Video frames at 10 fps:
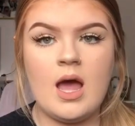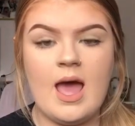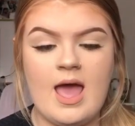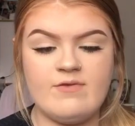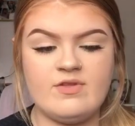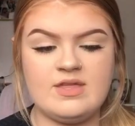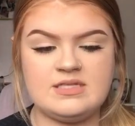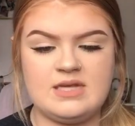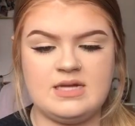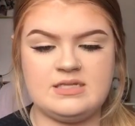everything
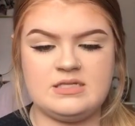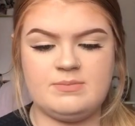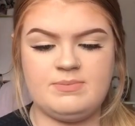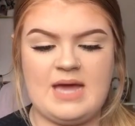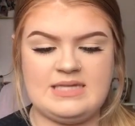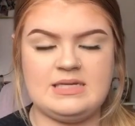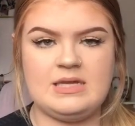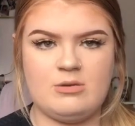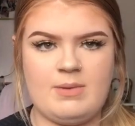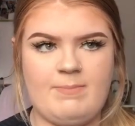started to get a little
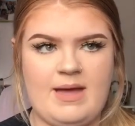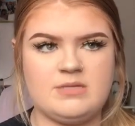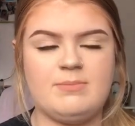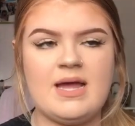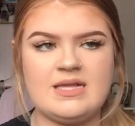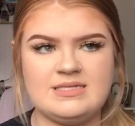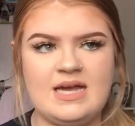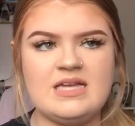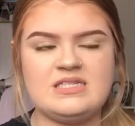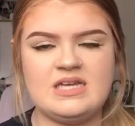bit better. My
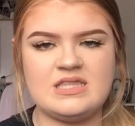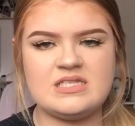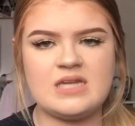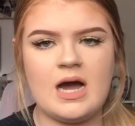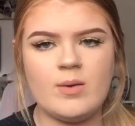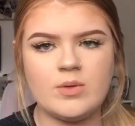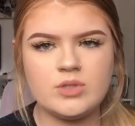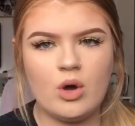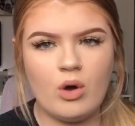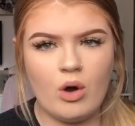anxiety at the start was
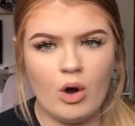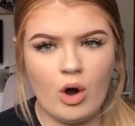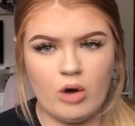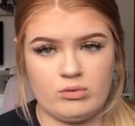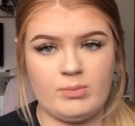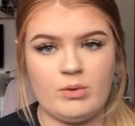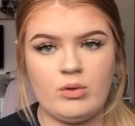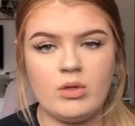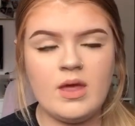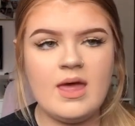horrible.
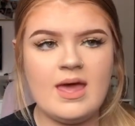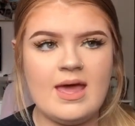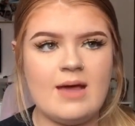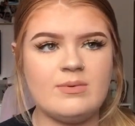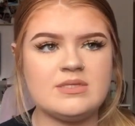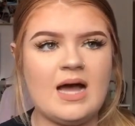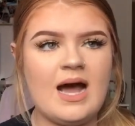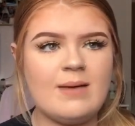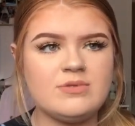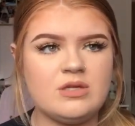It was
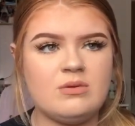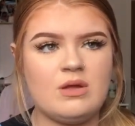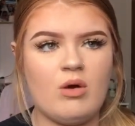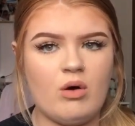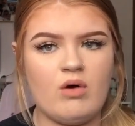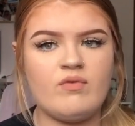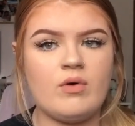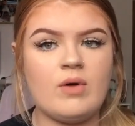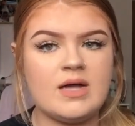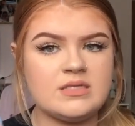absolutely awful.
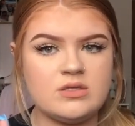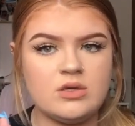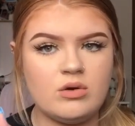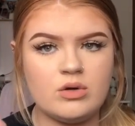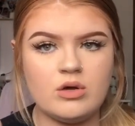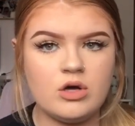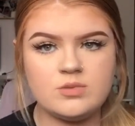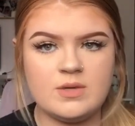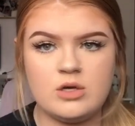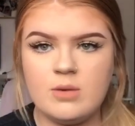I didn't know, because
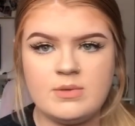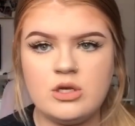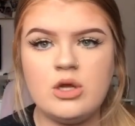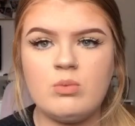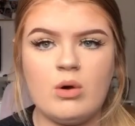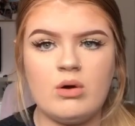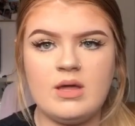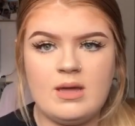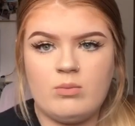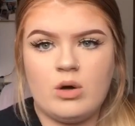nobody knew what
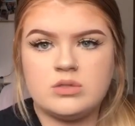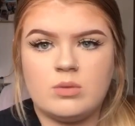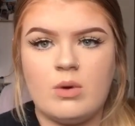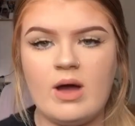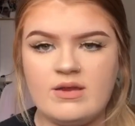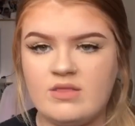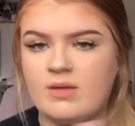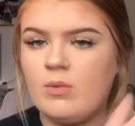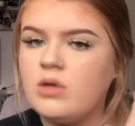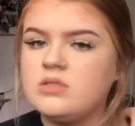it was or what anything
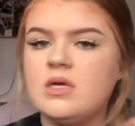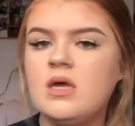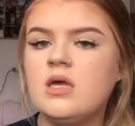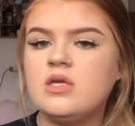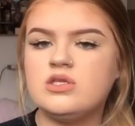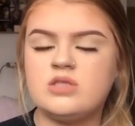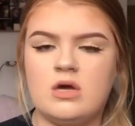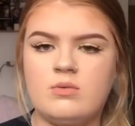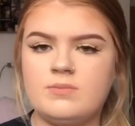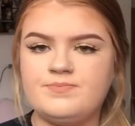was. So